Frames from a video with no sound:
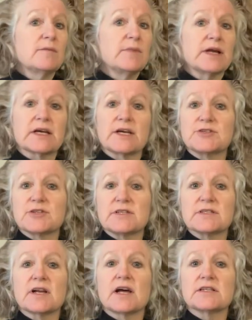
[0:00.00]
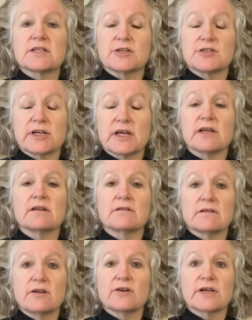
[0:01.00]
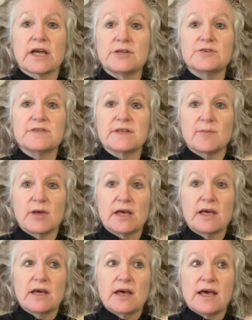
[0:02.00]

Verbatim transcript: Medication is not touching it. You know, can you see me?